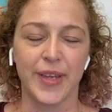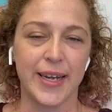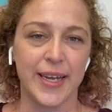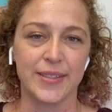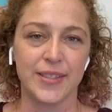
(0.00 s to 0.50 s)
that
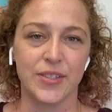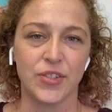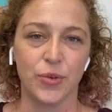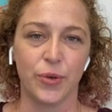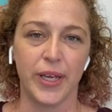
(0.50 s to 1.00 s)
Nancy's
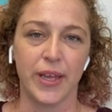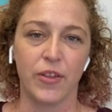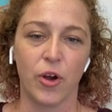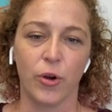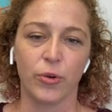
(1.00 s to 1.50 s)
doing and
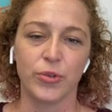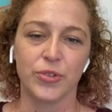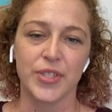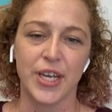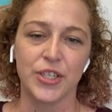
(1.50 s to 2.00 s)
the
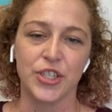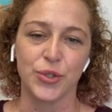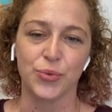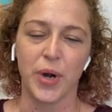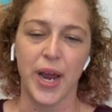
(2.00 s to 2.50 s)
articles that
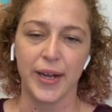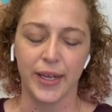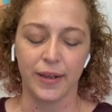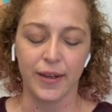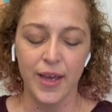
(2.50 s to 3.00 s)
she's
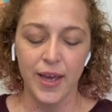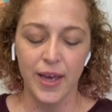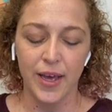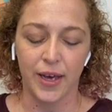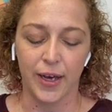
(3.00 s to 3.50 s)
writing.
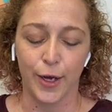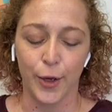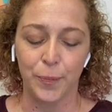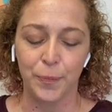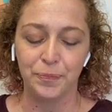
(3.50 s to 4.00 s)
Um,